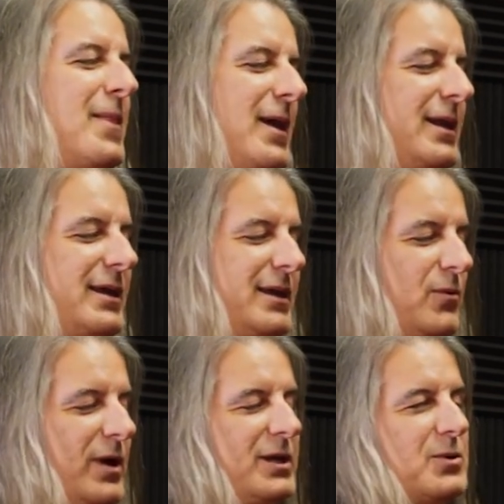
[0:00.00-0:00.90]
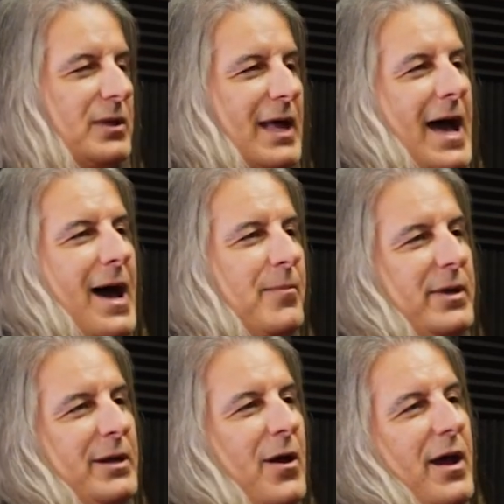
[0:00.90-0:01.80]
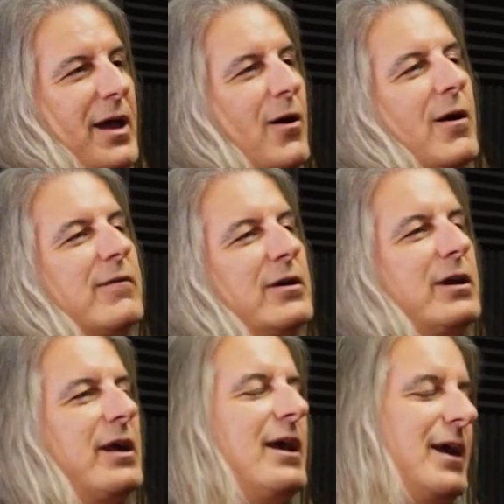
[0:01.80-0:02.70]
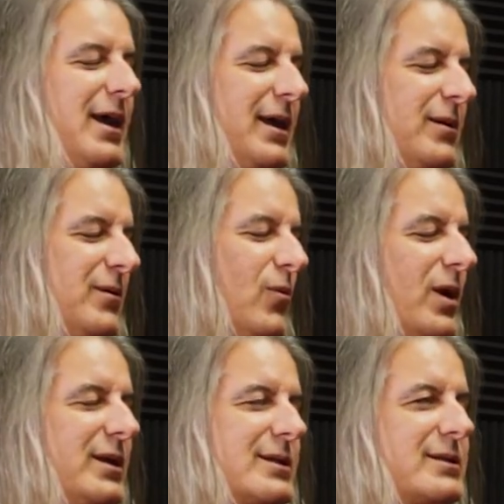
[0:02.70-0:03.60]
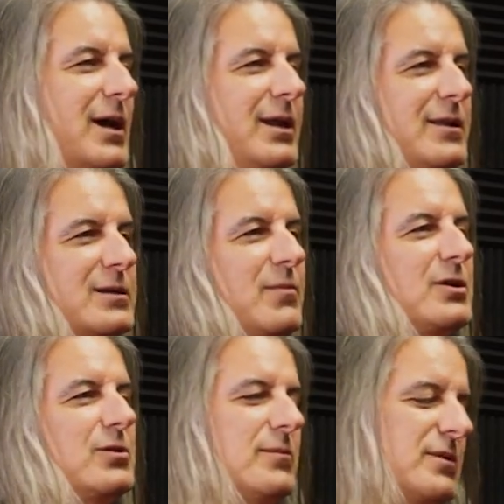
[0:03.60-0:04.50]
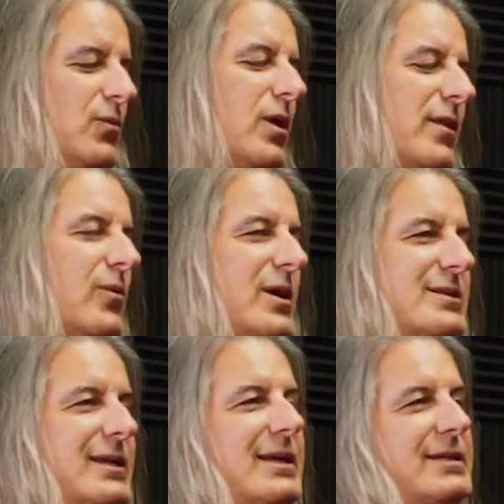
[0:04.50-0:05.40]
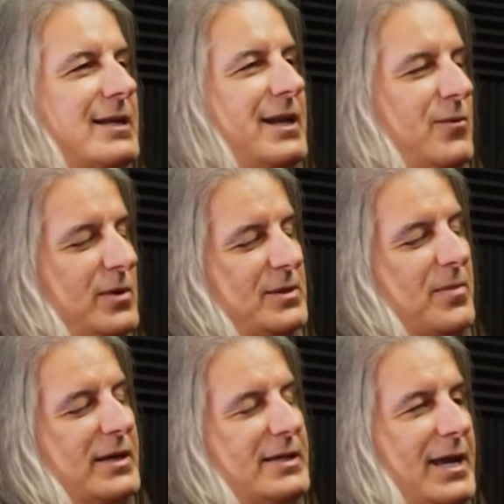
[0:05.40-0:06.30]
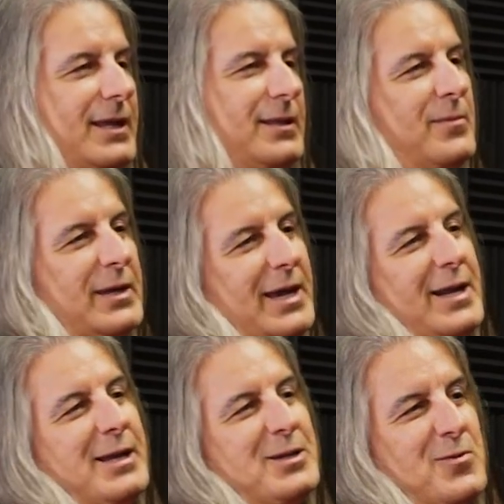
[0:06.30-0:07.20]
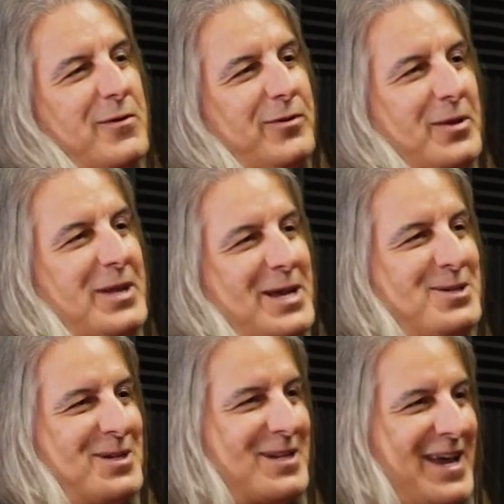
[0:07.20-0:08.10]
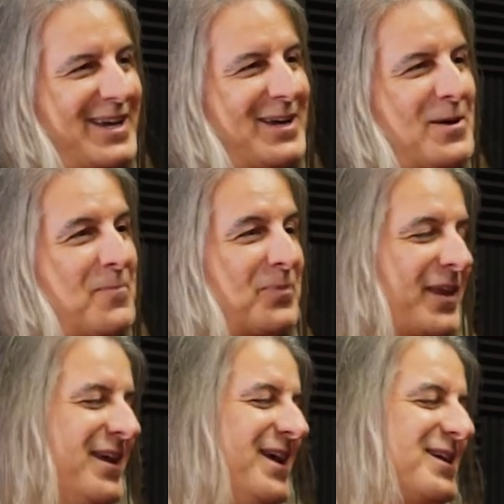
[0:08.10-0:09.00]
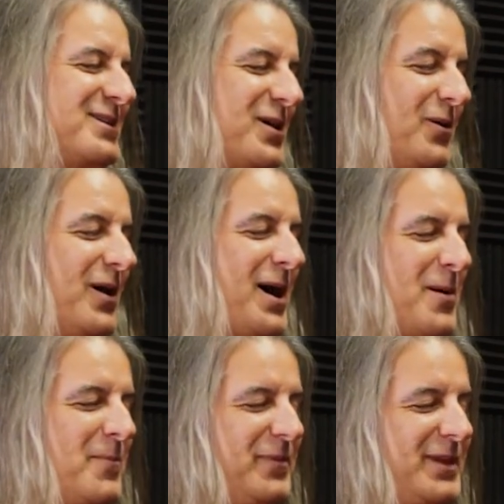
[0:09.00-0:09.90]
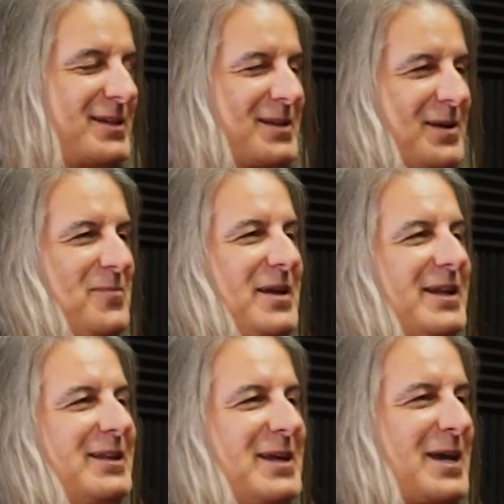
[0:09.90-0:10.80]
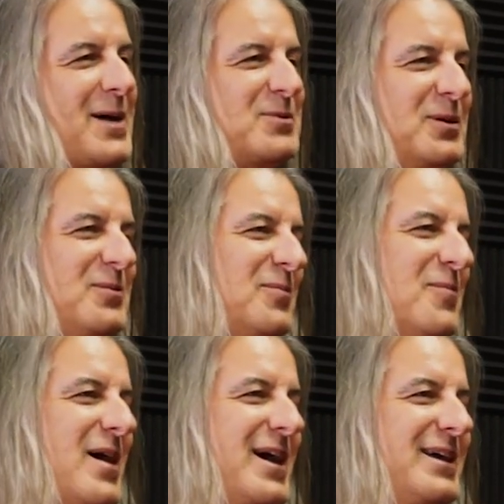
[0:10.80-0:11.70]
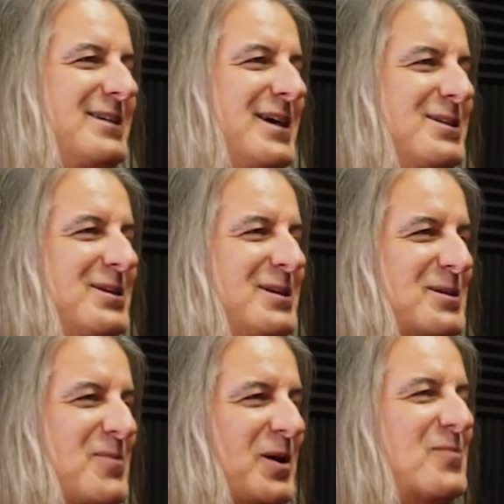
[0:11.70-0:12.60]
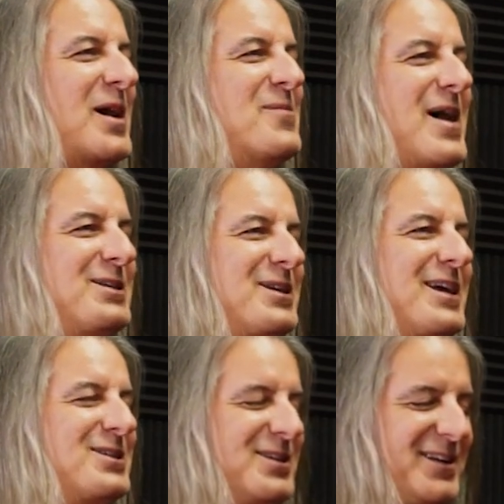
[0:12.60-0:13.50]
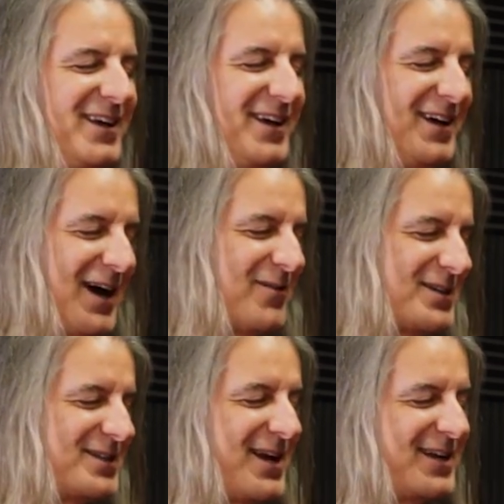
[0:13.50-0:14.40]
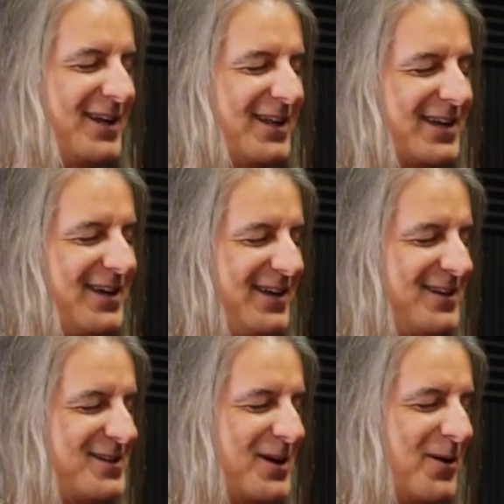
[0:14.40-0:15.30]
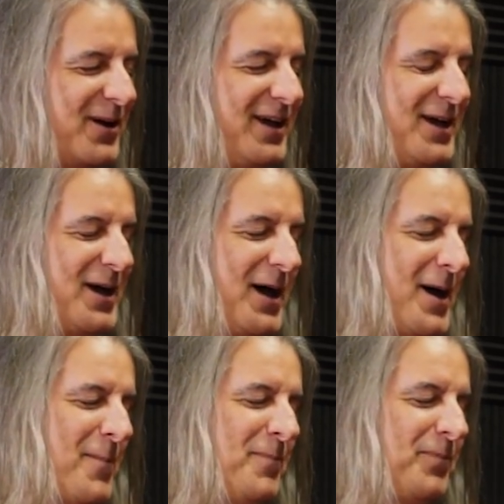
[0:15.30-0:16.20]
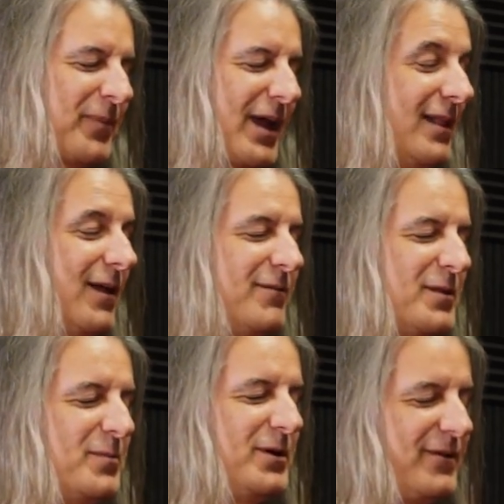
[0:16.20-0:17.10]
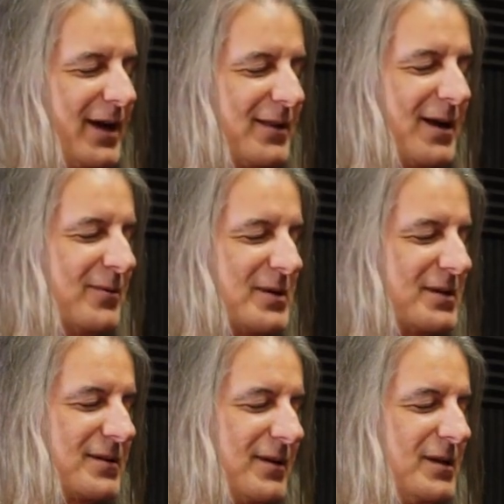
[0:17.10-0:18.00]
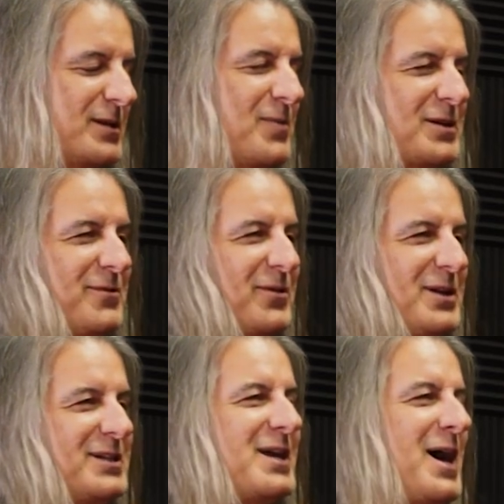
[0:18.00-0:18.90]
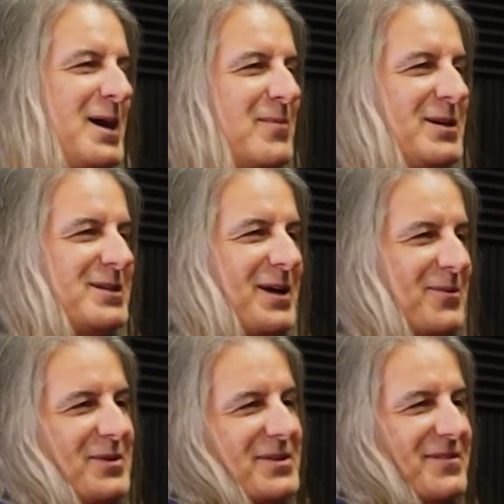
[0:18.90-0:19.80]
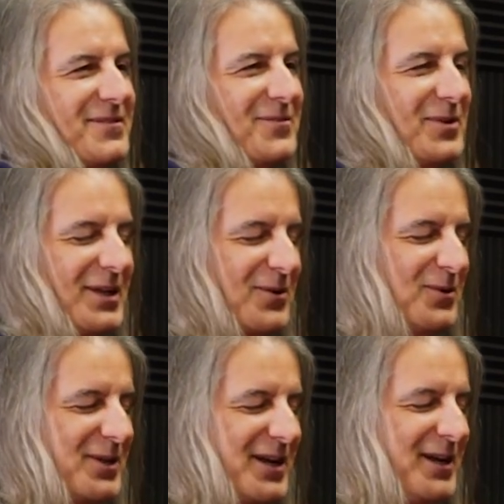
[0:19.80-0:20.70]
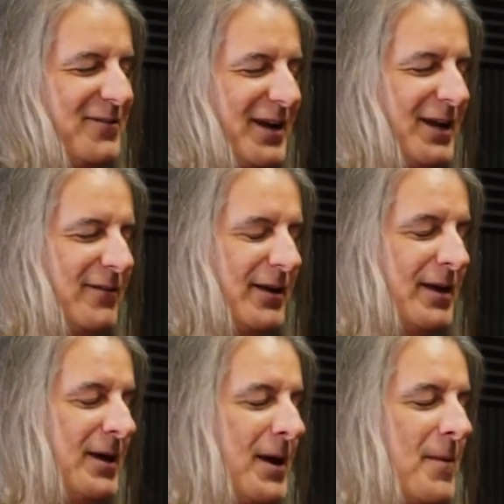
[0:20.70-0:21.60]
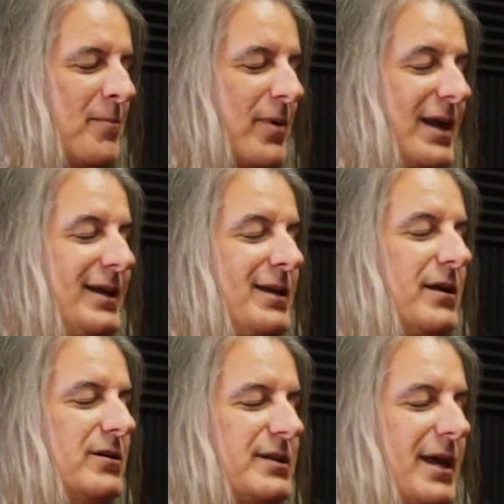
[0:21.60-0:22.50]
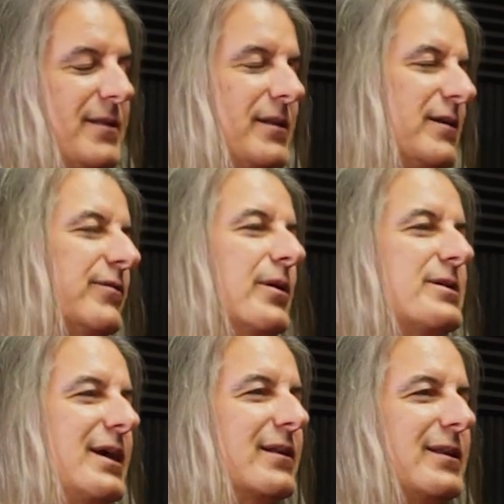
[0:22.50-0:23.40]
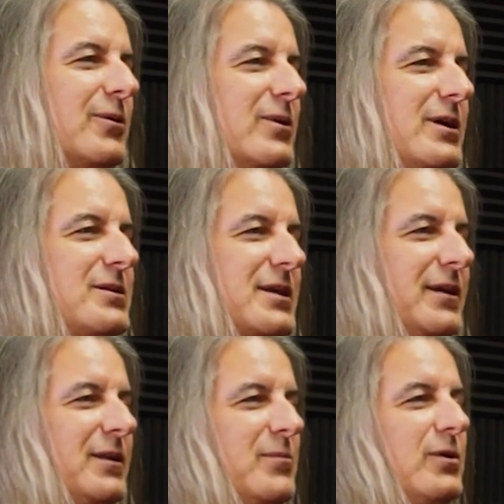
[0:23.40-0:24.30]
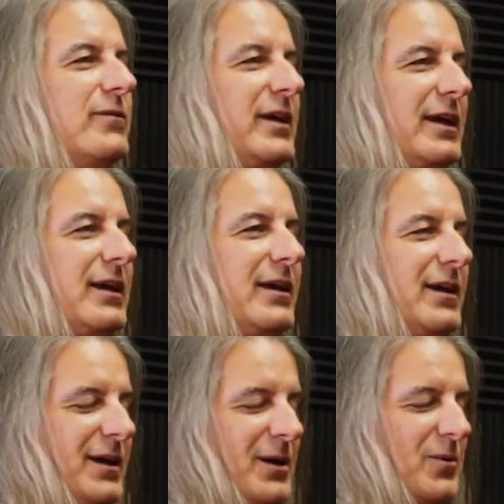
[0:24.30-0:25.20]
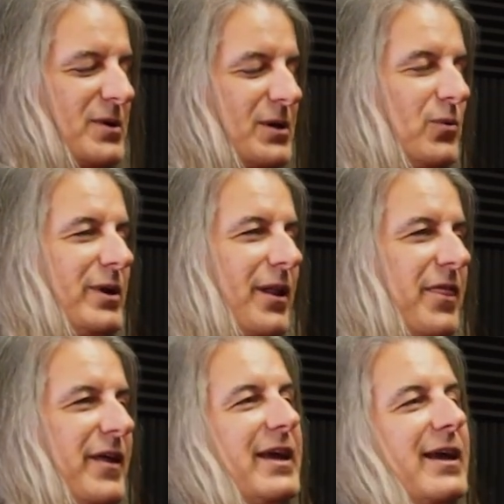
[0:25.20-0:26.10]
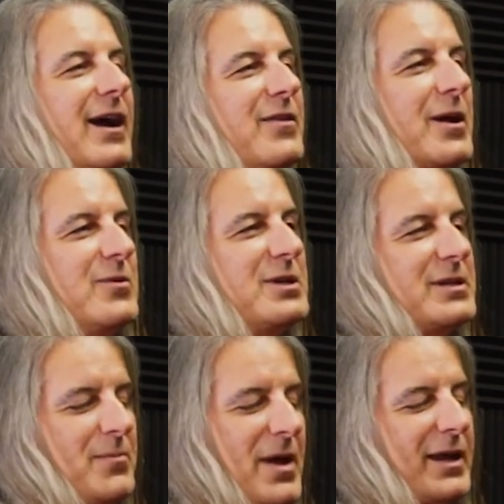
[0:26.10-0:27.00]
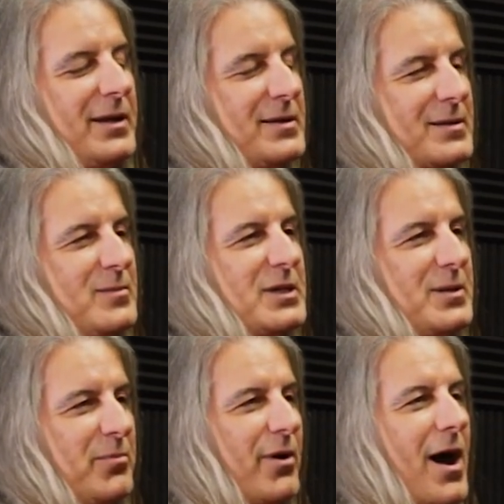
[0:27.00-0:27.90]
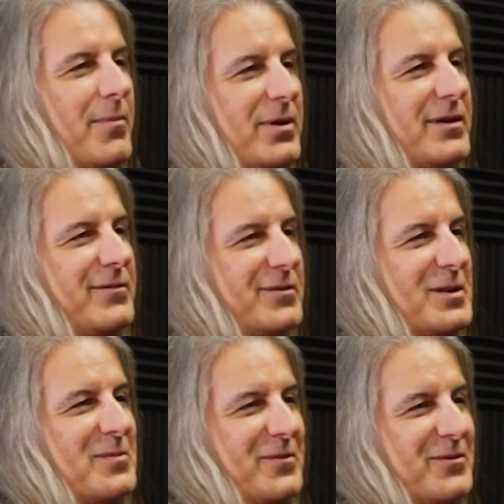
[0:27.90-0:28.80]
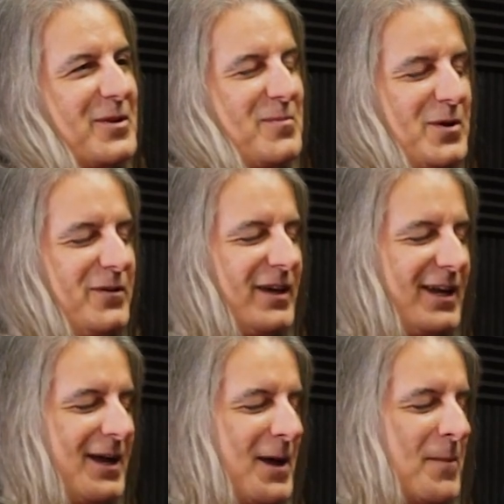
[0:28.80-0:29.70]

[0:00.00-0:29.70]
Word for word: and then he went into a lab in, at Harvard and wanted to study these mushrooms. And one of the ways that he did it was by taking them and getting into a flotation tank. Oh. So um, this immediately captured my attention, sparked my imagination. I was a psychedelic kid, so um, I loved the movie. I thought it was, especially for its time, I just thought it was really cool and innovative and but I didn't understand that the float tank that they were using in the movie was a real thing. I thought it was just a mechanism, just a prop for right. the, for the movie.